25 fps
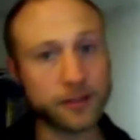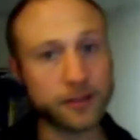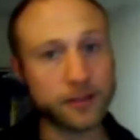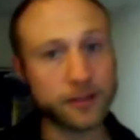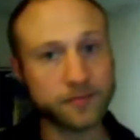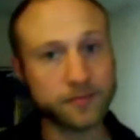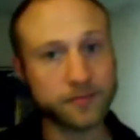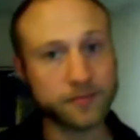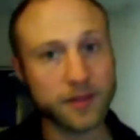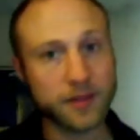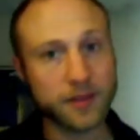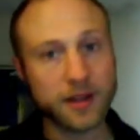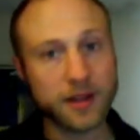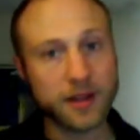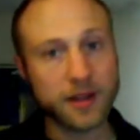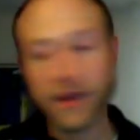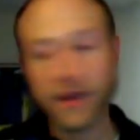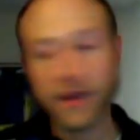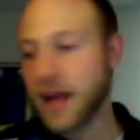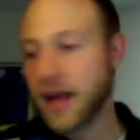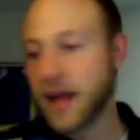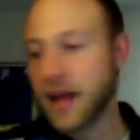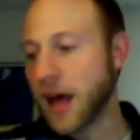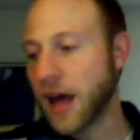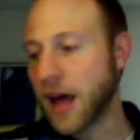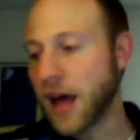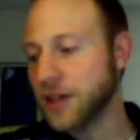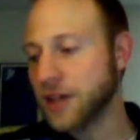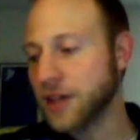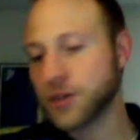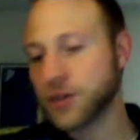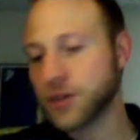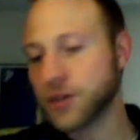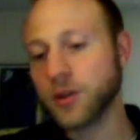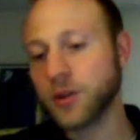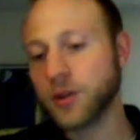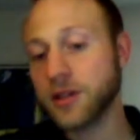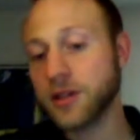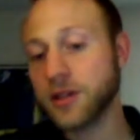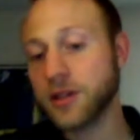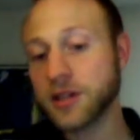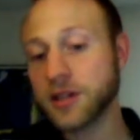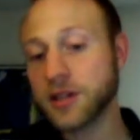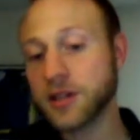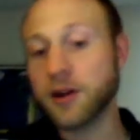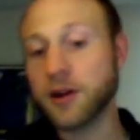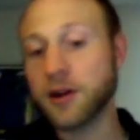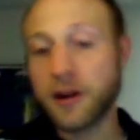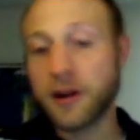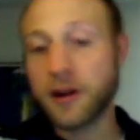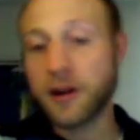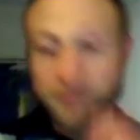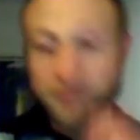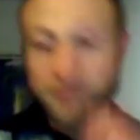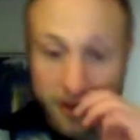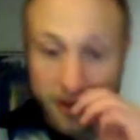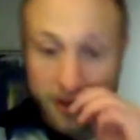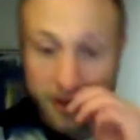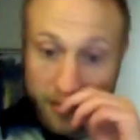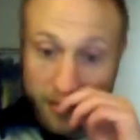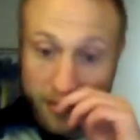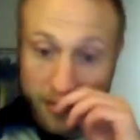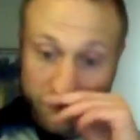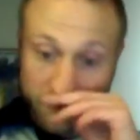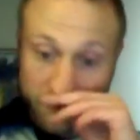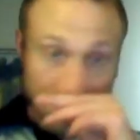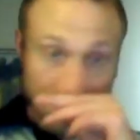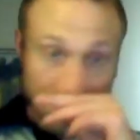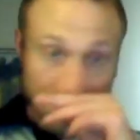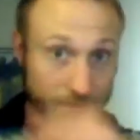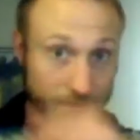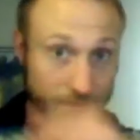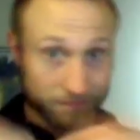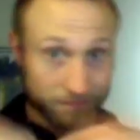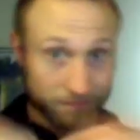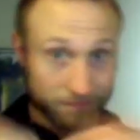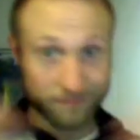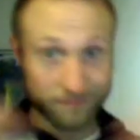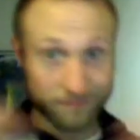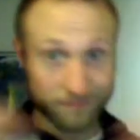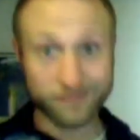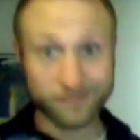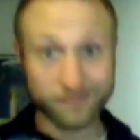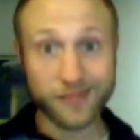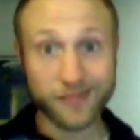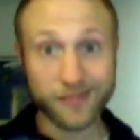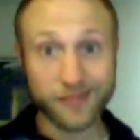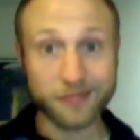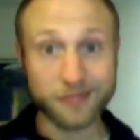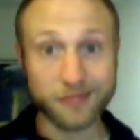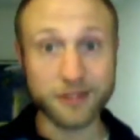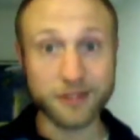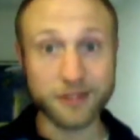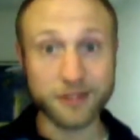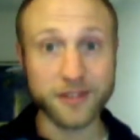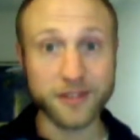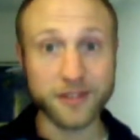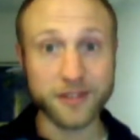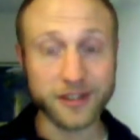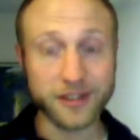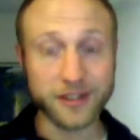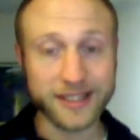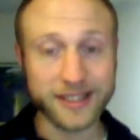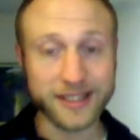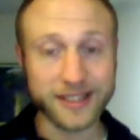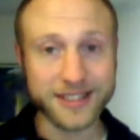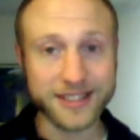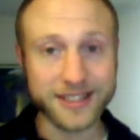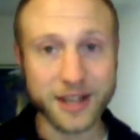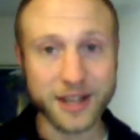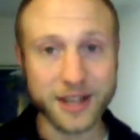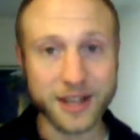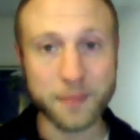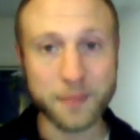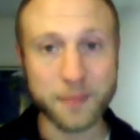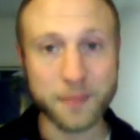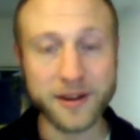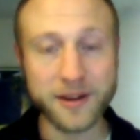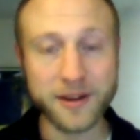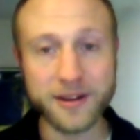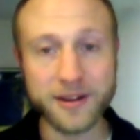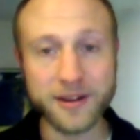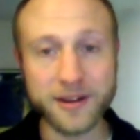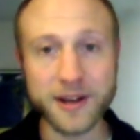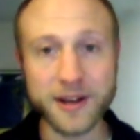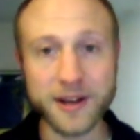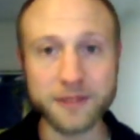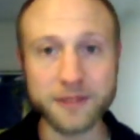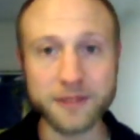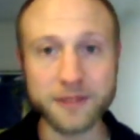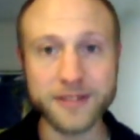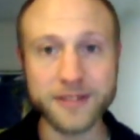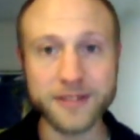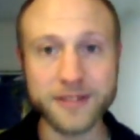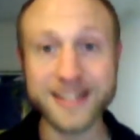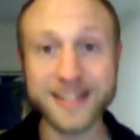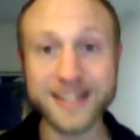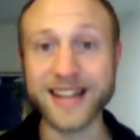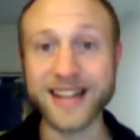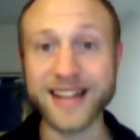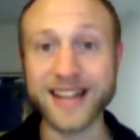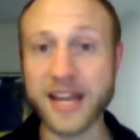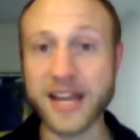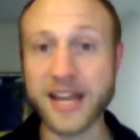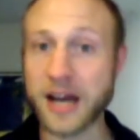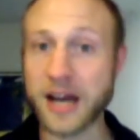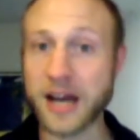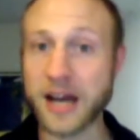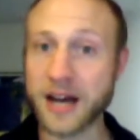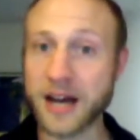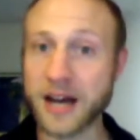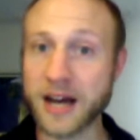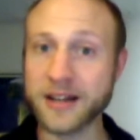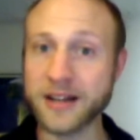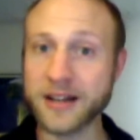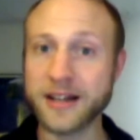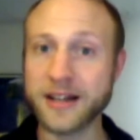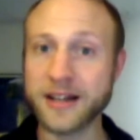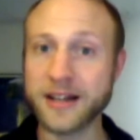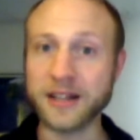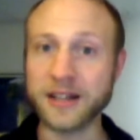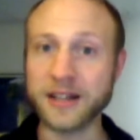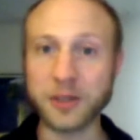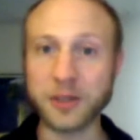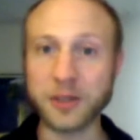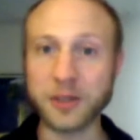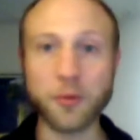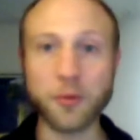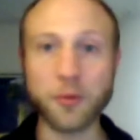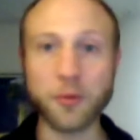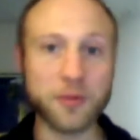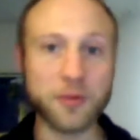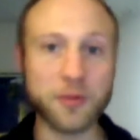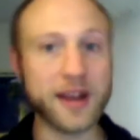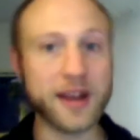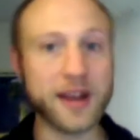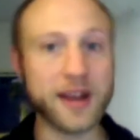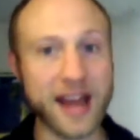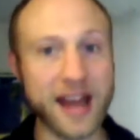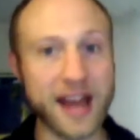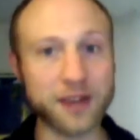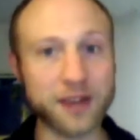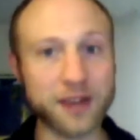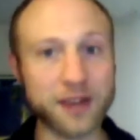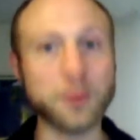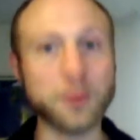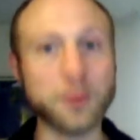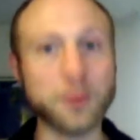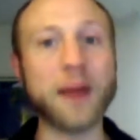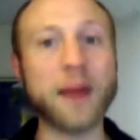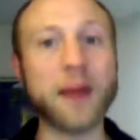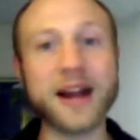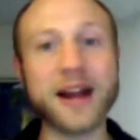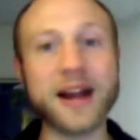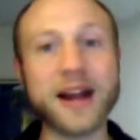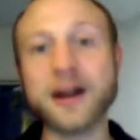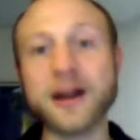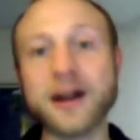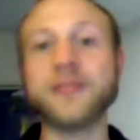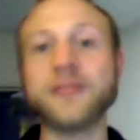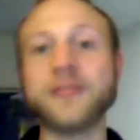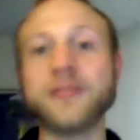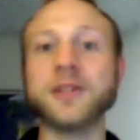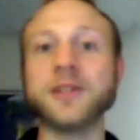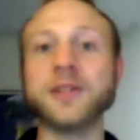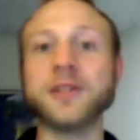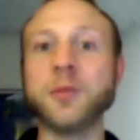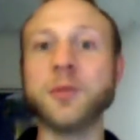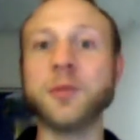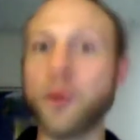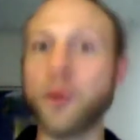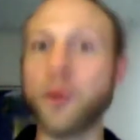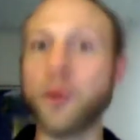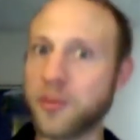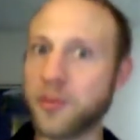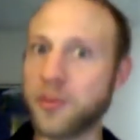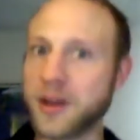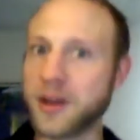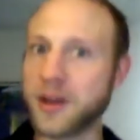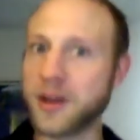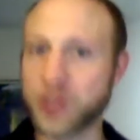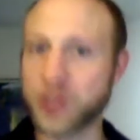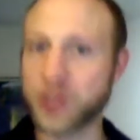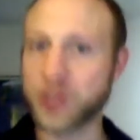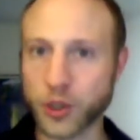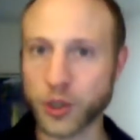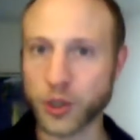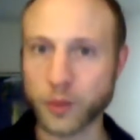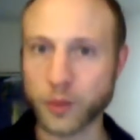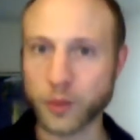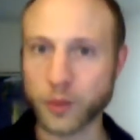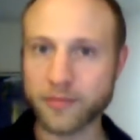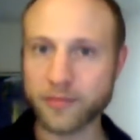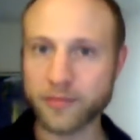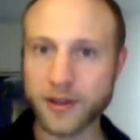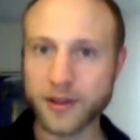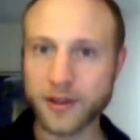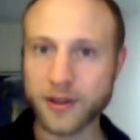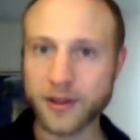angle. And so what this can often reveal is a period of taking on a little more than we can handle or biting off a little more than we can chew.